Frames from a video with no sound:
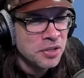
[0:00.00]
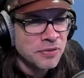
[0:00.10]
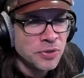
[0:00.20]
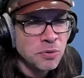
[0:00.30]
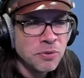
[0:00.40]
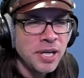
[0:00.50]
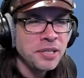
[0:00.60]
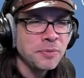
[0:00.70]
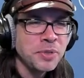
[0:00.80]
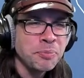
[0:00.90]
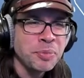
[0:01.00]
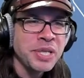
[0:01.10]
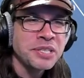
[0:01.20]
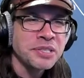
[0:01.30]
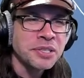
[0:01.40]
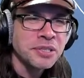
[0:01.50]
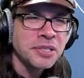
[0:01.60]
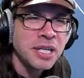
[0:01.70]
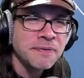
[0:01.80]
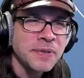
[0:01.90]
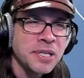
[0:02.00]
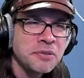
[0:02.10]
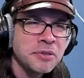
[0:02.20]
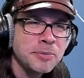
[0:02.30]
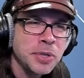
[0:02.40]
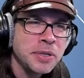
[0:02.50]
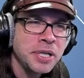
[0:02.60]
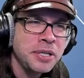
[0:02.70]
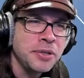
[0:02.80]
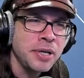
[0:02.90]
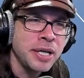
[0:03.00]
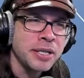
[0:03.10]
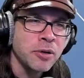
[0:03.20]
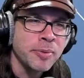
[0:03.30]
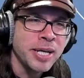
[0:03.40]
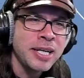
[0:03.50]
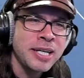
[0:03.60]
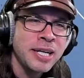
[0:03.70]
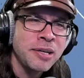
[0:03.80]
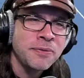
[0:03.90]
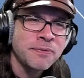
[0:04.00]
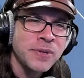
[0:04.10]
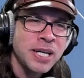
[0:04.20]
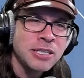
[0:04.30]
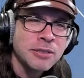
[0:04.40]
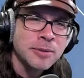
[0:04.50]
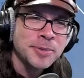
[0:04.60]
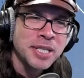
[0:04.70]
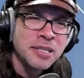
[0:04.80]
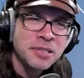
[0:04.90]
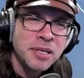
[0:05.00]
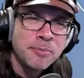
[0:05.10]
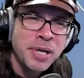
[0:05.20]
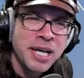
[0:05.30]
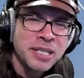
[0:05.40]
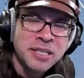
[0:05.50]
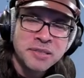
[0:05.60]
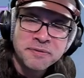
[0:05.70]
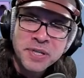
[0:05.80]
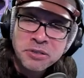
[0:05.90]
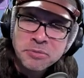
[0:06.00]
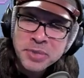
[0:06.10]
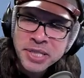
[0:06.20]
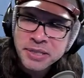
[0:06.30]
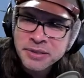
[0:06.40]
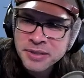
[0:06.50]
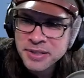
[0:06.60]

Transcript: If you raided with Beast and you're not following him already, you got to go back out, follow him, and then come back and then follow me.